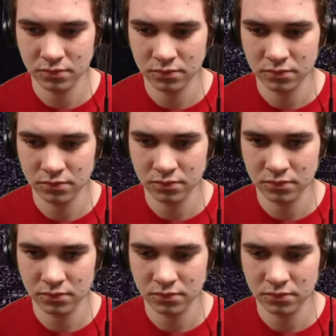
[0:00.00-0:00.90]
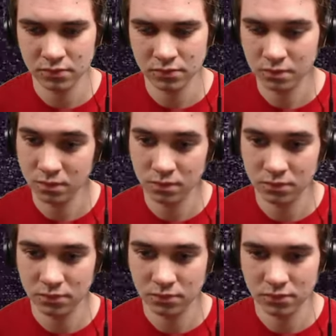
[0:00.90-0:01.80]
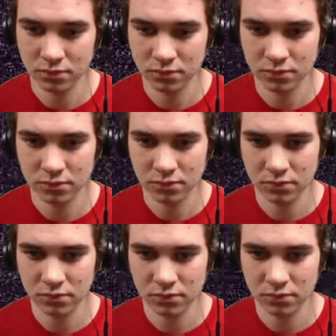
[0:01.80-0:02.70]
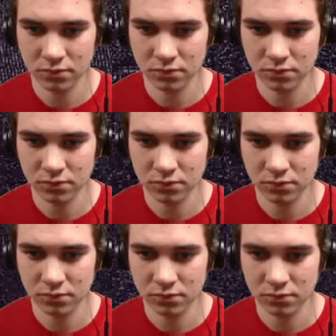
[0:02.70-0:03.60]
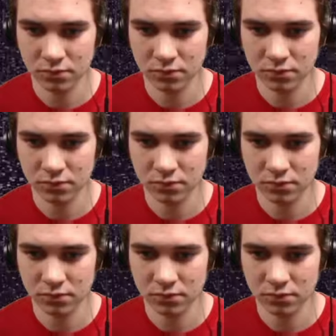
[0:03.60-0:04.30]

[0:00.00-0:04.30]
Nothing is said.